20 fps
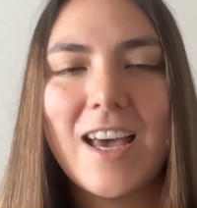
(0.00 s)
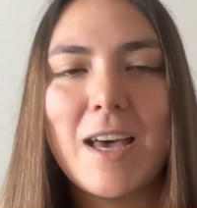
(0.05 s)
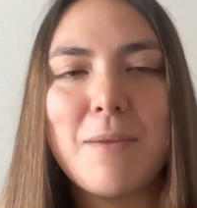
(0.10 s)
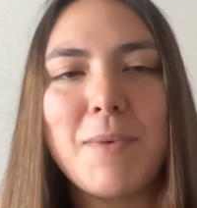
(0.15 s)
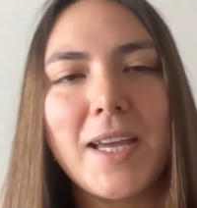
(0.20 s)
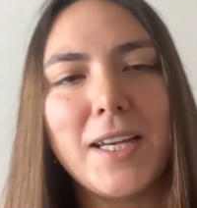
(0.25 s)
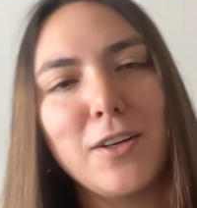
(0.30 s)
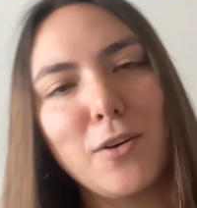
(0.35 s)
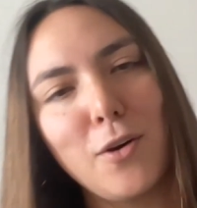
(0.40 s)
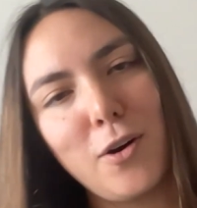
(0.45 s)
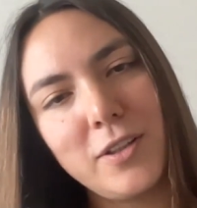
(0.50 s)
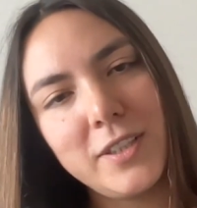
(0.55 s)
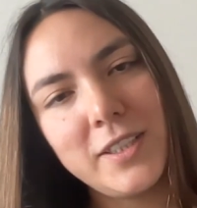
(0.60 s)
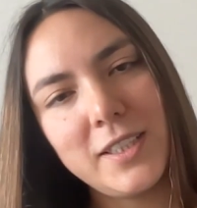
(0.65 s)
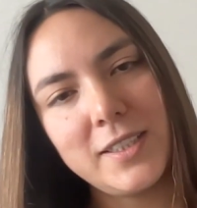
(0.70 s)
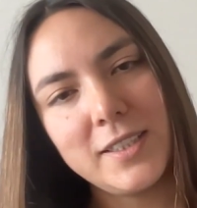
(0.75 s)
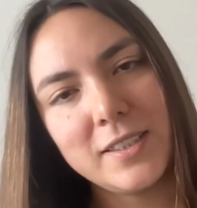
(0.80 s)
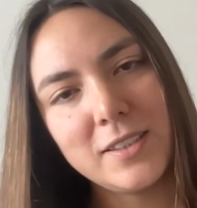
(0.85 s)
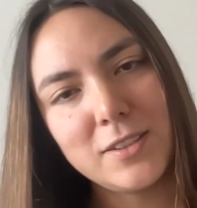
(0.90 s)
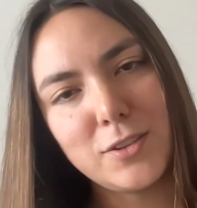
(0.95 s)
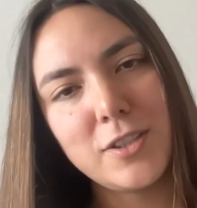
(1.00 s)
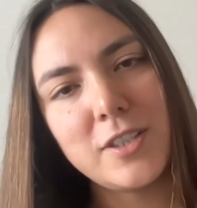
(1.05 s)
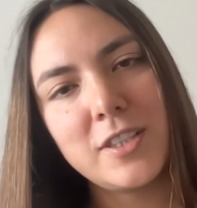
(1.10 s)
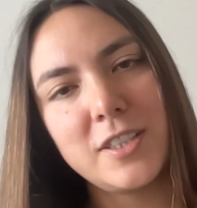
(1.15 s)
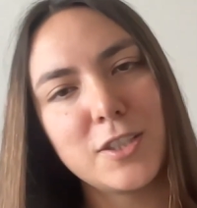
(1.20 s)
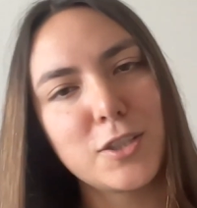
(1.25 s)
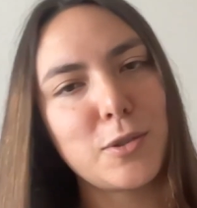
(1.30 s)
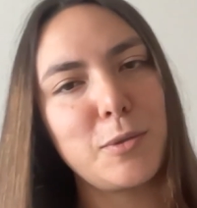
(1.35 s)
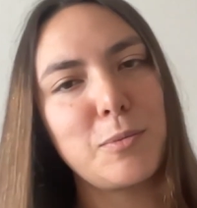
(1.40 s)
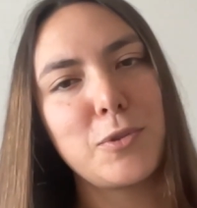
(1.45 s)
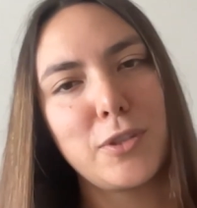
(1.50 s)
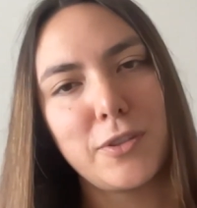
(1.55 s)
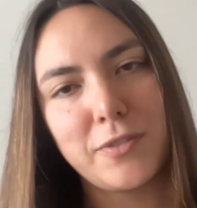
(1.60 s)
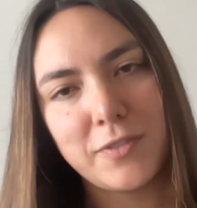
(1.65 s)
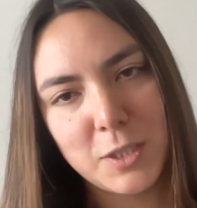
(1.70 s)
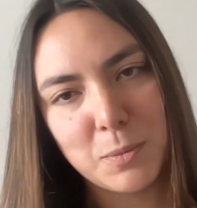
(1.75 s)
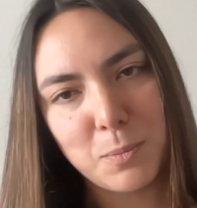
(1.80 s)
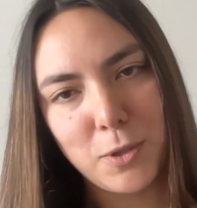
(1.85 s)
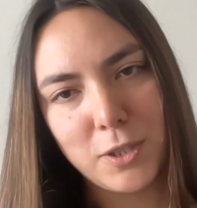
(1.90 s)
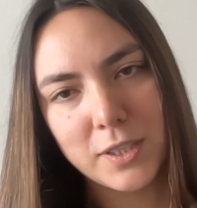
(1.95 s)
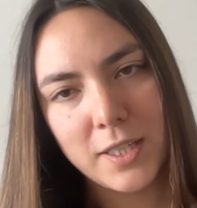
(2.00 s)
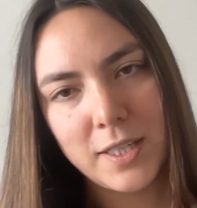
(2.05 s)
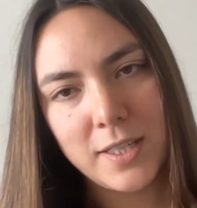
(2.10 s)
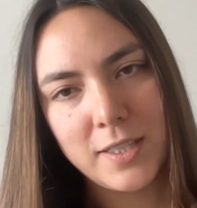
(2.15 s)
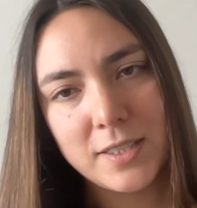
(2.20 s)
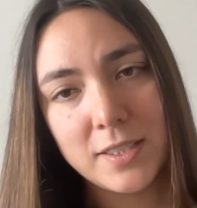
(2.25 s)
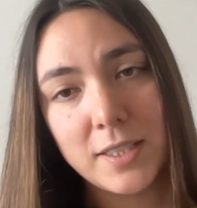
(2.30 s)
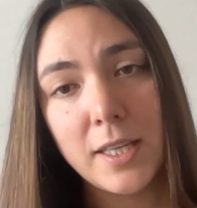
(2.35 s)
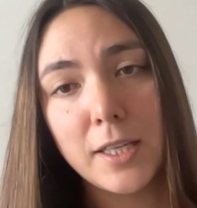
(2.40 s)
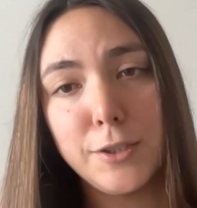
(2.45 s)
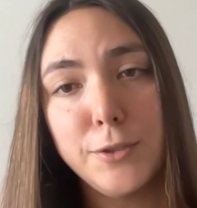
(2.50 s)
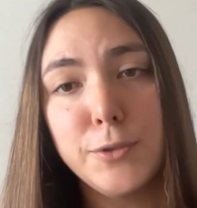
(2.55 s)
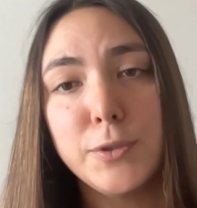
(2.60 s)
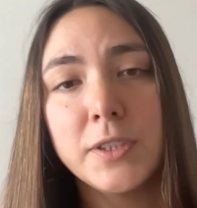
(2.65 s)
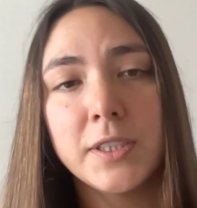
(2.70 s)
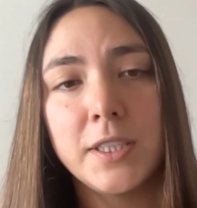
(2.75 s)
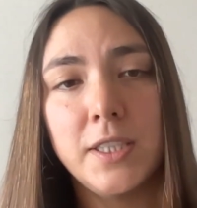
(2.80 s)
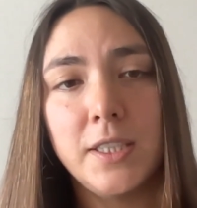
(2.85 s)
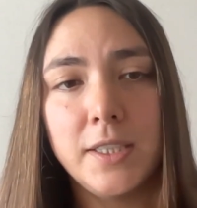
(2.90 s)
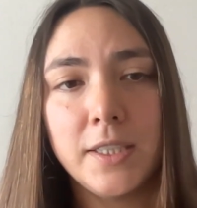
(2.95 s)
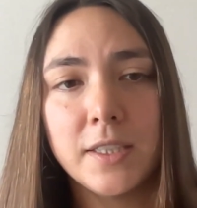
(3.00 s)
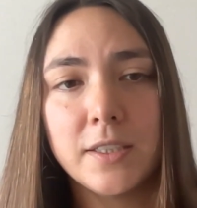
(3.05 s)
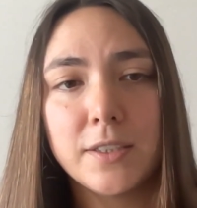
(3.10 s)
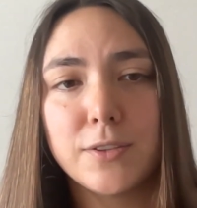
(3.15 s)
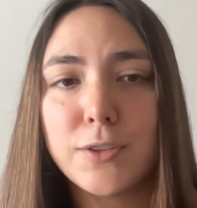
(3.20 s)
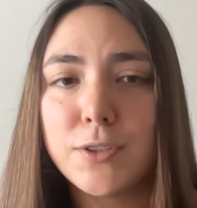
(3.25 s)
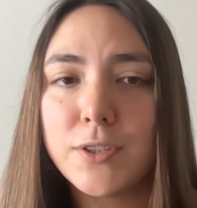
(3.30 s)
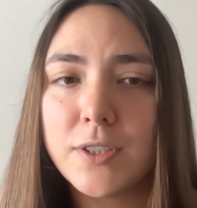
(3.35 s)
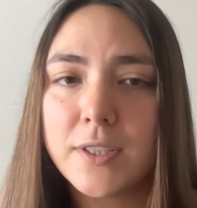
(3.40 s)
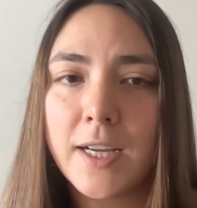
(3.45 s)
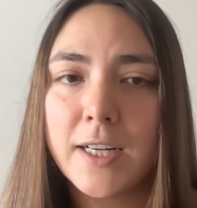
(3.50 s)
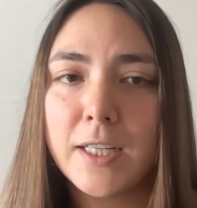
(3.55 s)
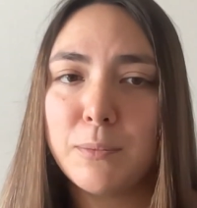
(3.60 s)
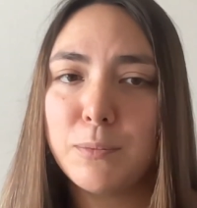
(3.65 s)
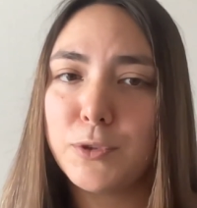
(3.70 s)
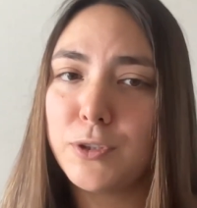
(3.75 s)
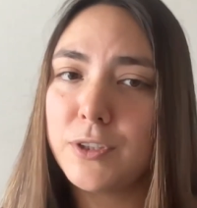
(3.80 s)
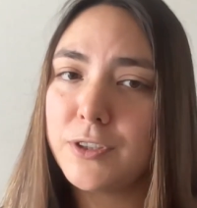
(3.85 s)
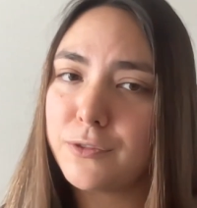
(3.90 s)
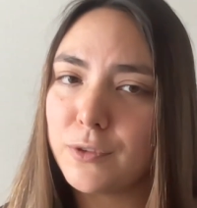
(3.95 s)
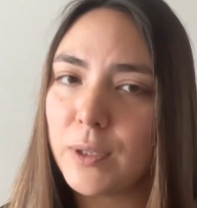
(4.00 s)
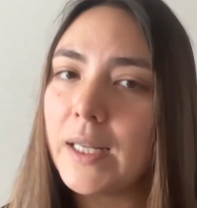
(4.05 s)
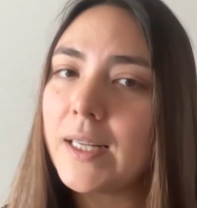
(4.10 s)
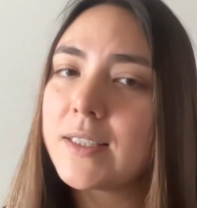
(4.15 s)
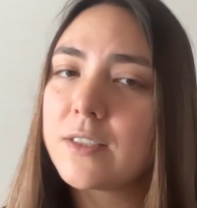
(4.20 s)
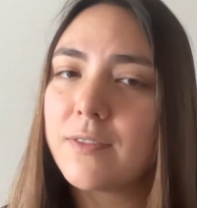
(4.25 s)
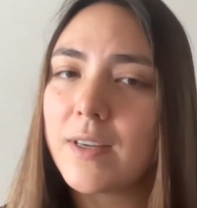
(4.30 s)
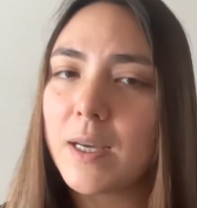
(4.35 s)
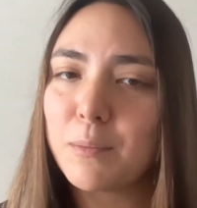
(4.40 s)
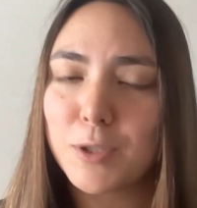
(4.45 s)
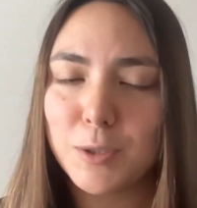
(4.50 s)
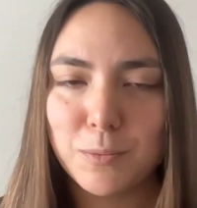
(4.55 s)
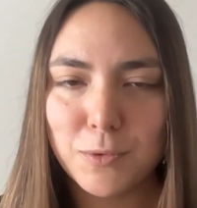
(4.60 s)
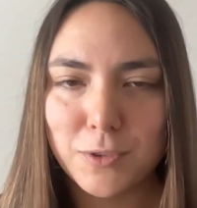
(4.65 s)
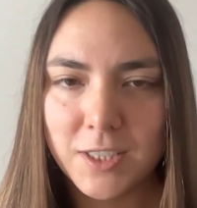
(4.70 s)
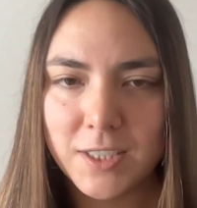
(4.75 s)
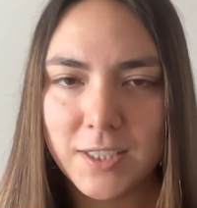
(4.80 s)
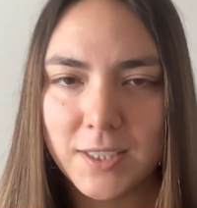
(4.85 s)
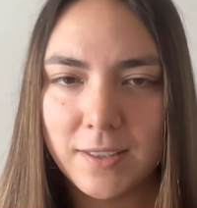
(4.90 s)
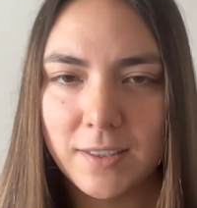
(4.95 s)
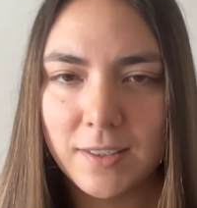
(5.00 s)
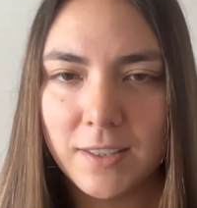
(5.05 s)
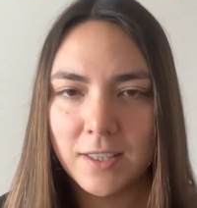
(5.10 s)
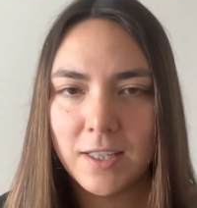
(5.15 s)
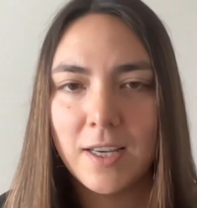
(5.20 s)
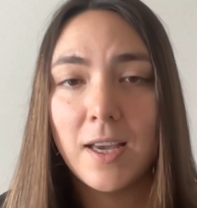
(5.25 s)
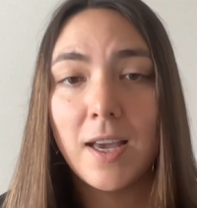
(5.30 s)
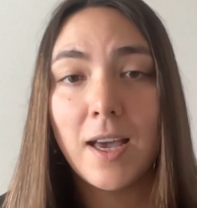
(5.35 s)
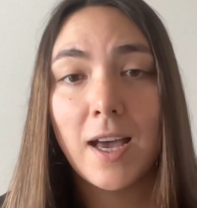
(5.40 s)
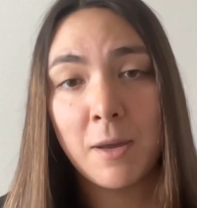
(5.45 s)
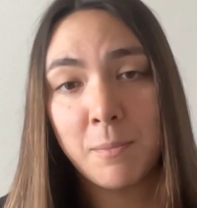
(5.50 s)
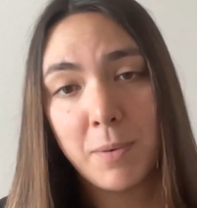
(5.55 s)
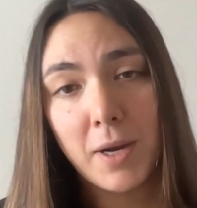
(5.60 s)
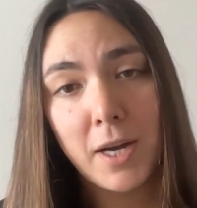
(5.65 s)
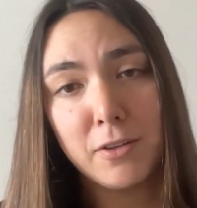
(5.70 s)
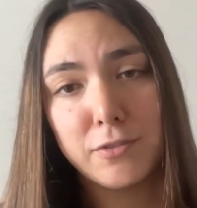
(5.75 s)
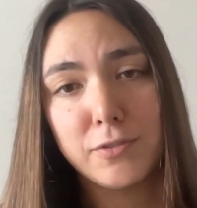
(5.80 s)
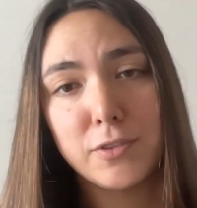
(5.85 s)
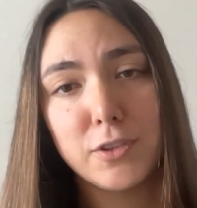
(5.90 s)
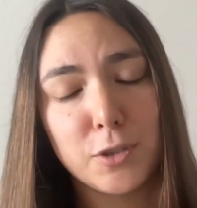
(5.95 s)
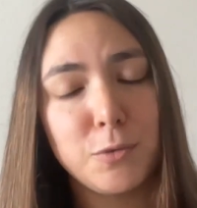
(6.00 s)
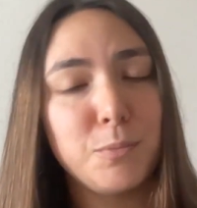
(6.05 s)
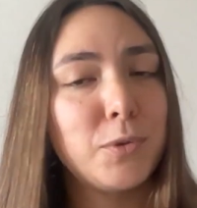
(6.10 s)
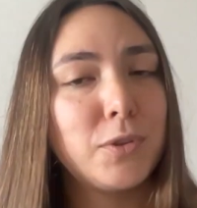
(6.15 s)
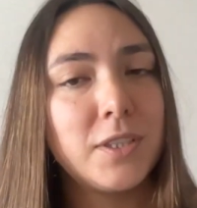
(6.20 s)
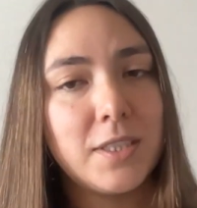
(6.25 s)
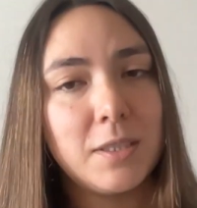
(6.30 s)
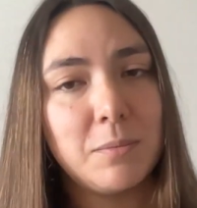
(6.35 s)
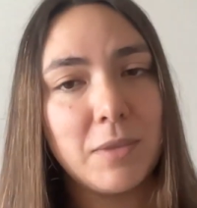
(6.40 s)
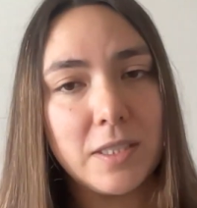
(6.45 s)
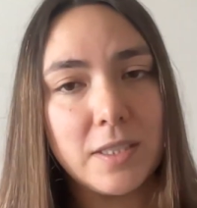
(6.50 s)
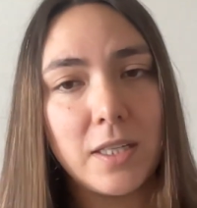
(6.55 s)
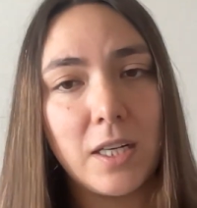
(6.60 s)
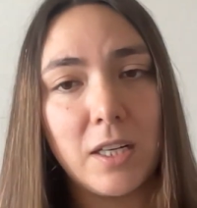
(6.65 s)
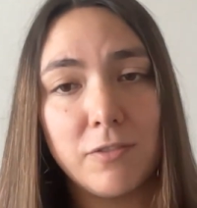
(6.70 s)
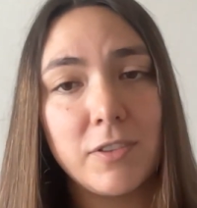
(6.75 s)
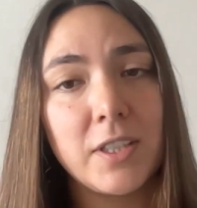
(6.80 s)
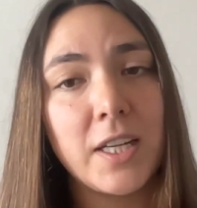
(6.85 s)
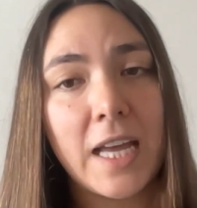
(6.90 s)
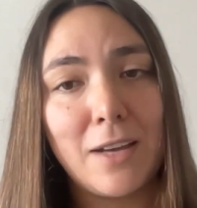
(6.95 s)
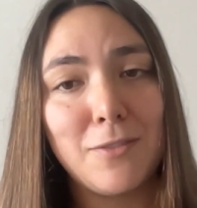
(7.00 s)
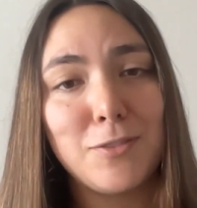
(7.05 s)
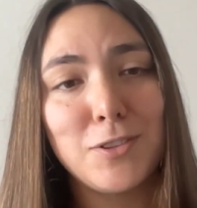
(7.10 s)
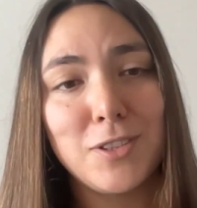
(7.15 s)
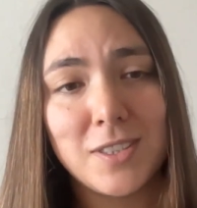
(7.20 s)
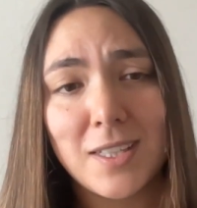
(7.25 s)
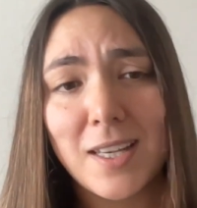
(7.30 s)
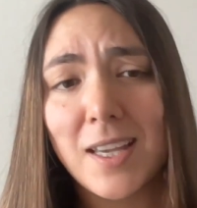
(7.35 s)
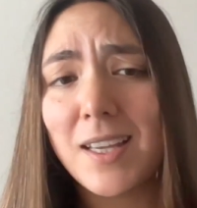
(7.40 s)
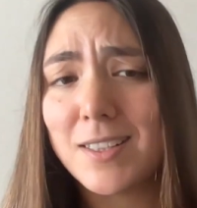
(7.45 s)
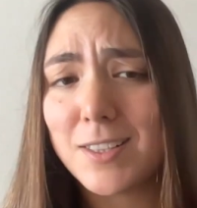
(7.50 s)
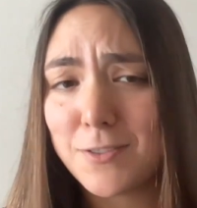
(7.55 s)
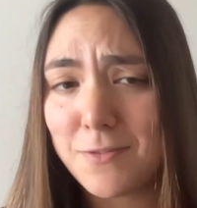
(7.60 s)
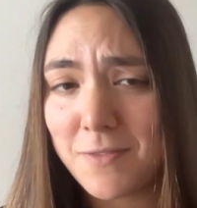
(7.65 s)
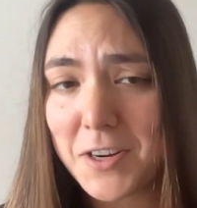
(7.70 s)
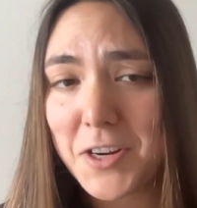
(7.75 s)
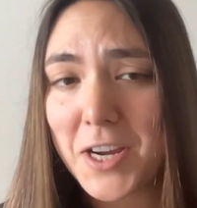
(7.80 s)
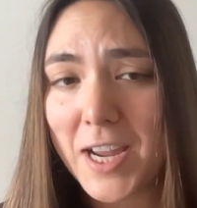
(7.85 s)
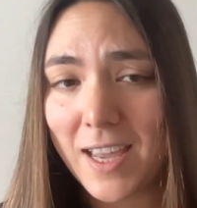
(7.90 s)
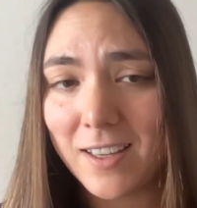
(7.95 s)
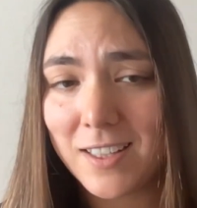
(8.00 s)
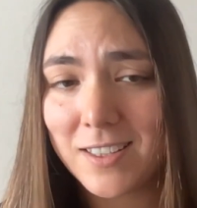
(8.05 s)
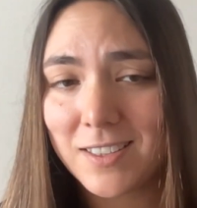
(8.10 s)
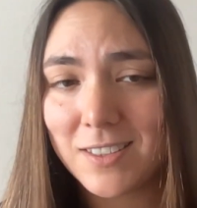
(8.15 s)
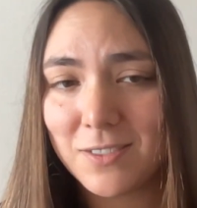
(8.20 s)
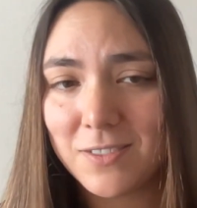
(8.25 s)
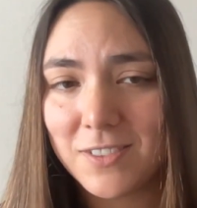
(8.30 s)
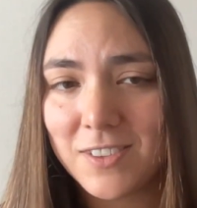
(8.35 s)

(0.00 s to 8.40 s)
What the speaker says: I'm adding all the links to the description of this podcast, including the link to sign up to the Freelance Fam community. I'm part of the community myself, and I have to say it's very active.